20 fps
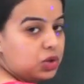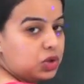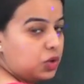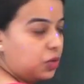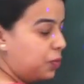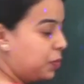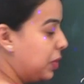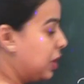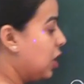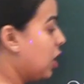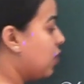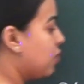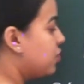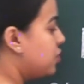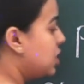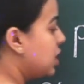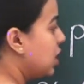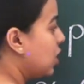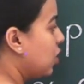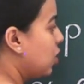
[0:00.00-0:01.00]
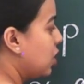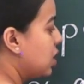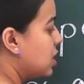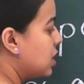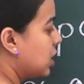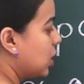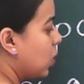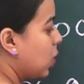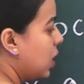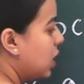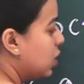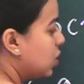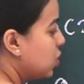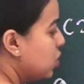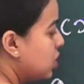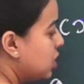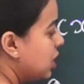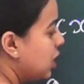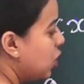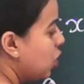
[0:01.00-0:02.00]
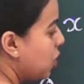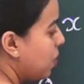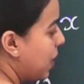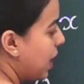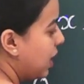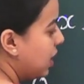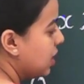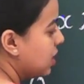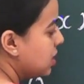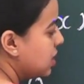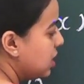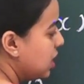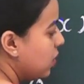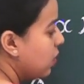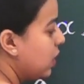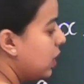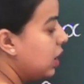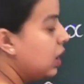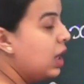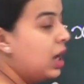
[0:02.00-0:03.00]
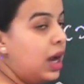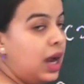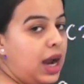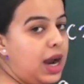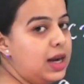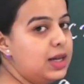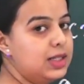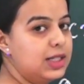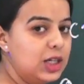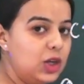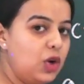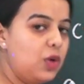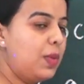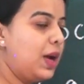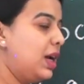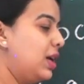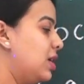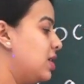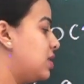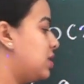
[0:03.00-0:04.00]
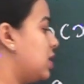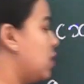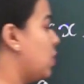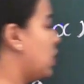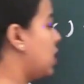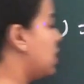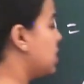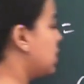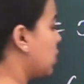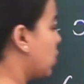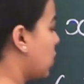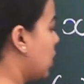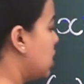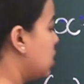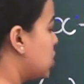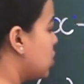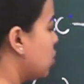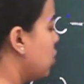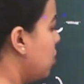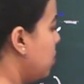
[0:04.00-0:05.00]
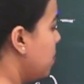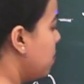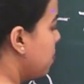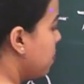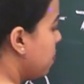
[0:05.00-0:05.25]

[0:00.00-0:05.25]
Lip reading: So, p of 0 is equal to 0 minus 7, and 0 minus 7 is equal to